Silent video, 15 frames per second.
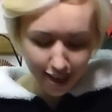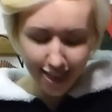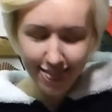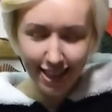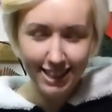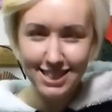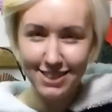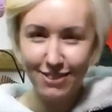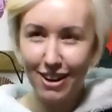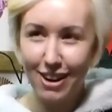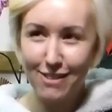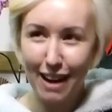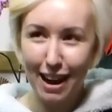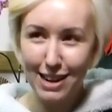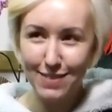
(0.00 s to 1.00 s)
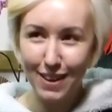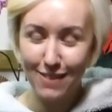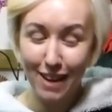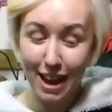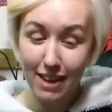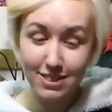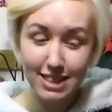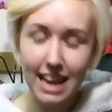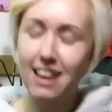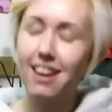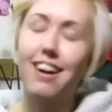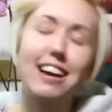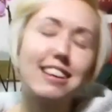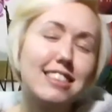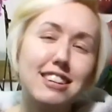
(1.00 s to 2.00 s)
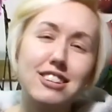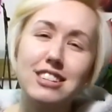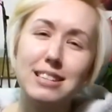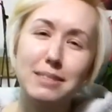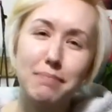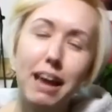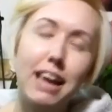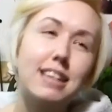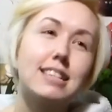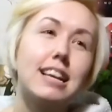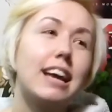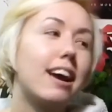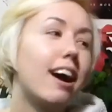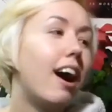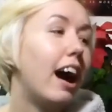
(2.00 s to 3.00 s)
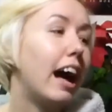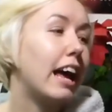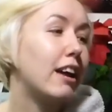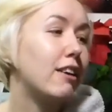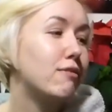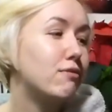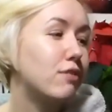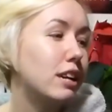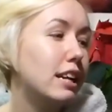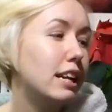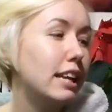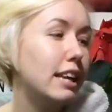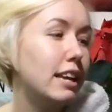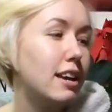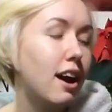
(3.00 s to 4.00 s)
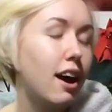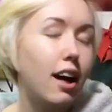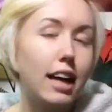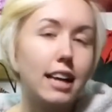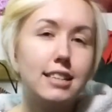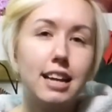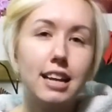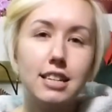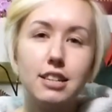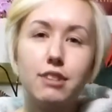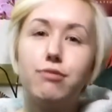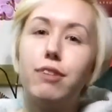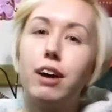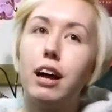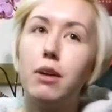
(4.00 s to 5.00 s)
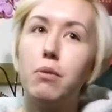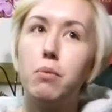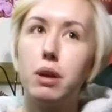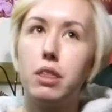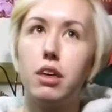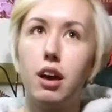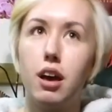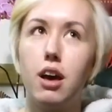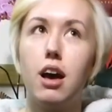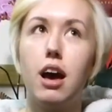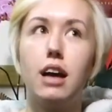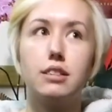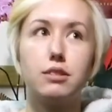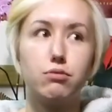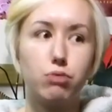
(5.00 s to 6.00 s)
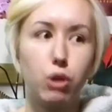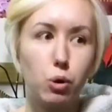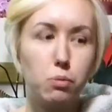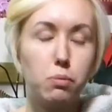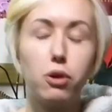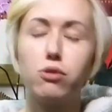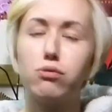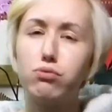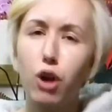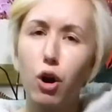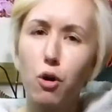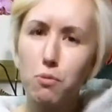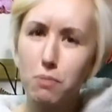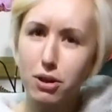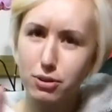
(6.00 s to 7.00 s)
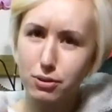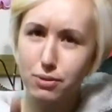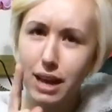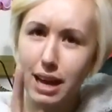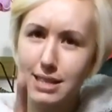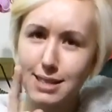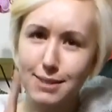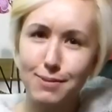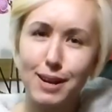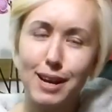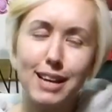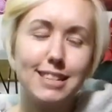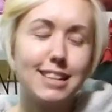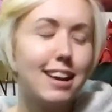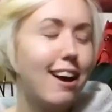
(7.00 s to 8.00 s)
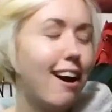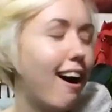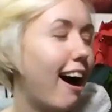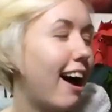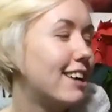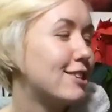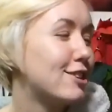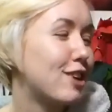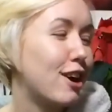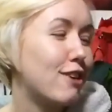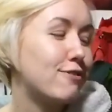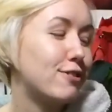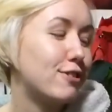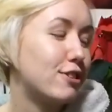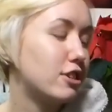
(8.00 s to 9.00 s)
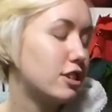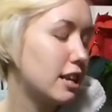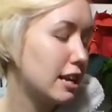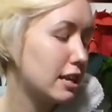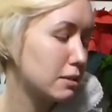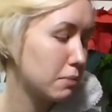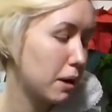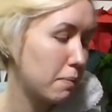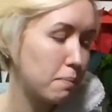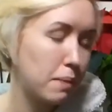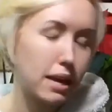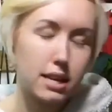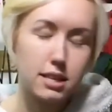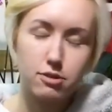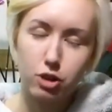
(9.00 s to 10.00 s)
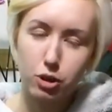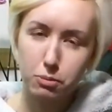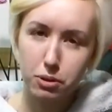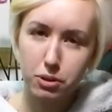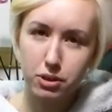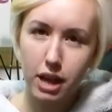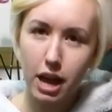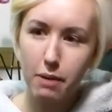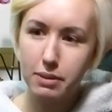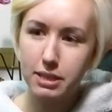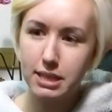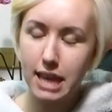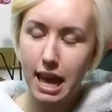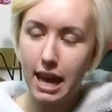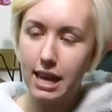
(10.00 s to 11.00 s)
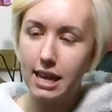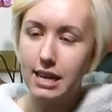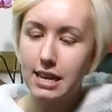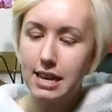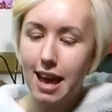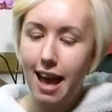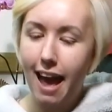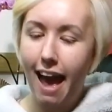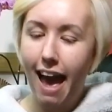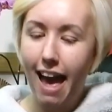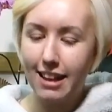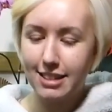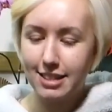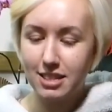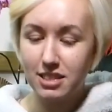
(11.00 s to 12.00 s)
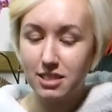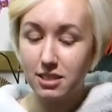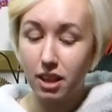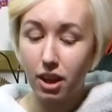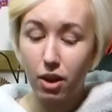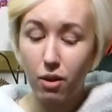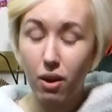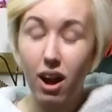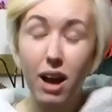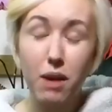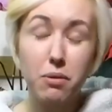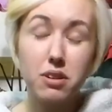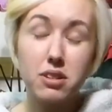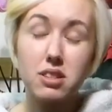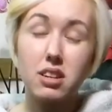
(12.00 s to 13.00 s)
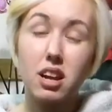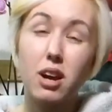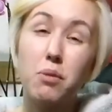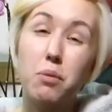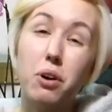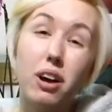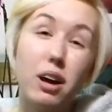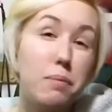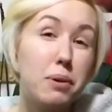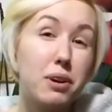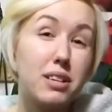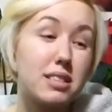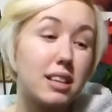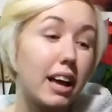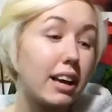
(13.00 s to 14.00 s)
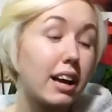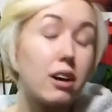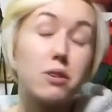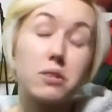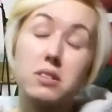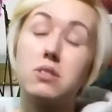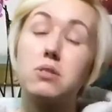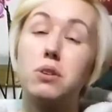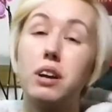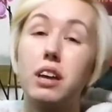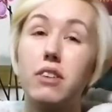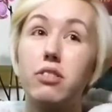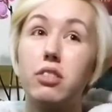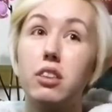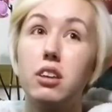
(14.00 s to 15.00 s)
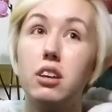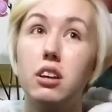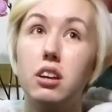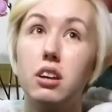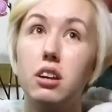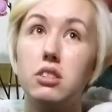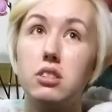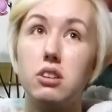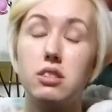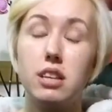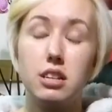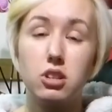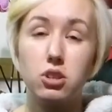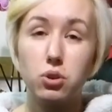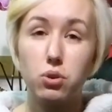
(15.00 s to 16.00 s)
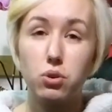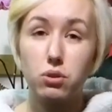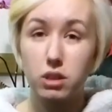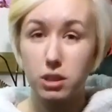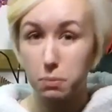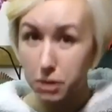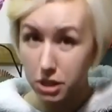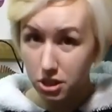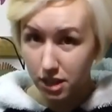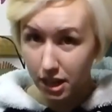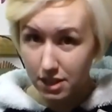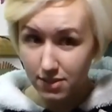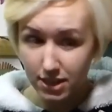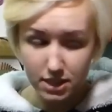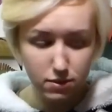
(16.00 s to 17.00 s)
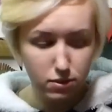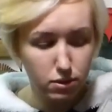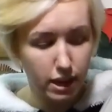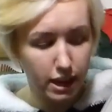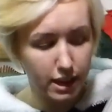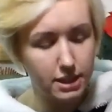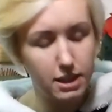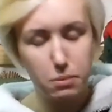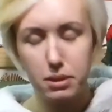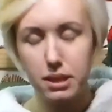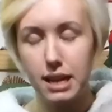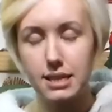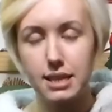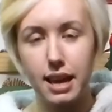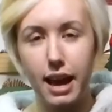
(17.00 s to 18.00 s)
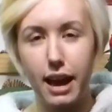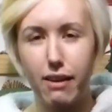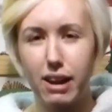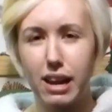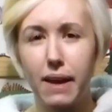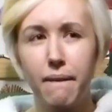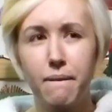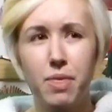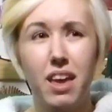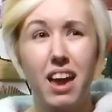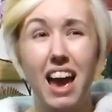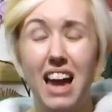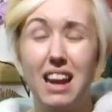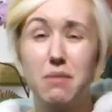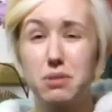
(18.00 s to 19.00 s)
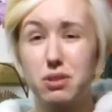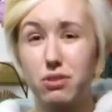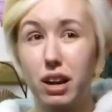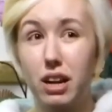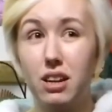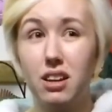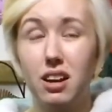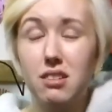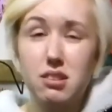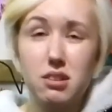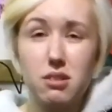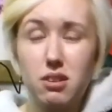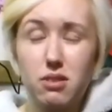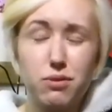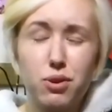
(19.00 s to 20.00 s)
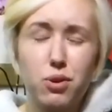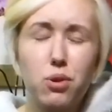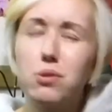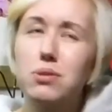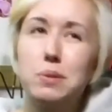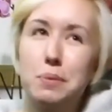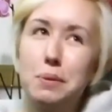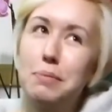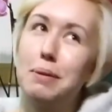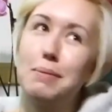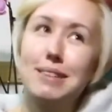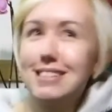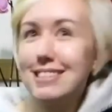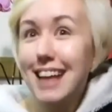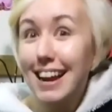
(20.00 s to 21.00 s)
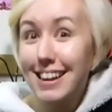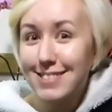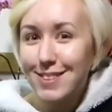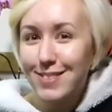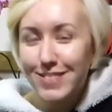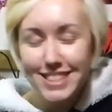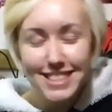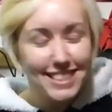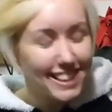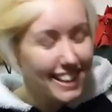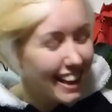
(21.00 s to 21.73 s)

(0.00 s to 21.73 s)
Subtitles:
That's a very roundabout way of saying I think she's amazing. I really identify with her as a role model. Role model, that's the word I should go for. She is my biggest role model, I would say. And so I want to know what her book is like. I also saw her give the associated talk at the British Science Festival, like I did with Nessa Carey. And it was great. As I, of course it would be, because it's Alice Roberts.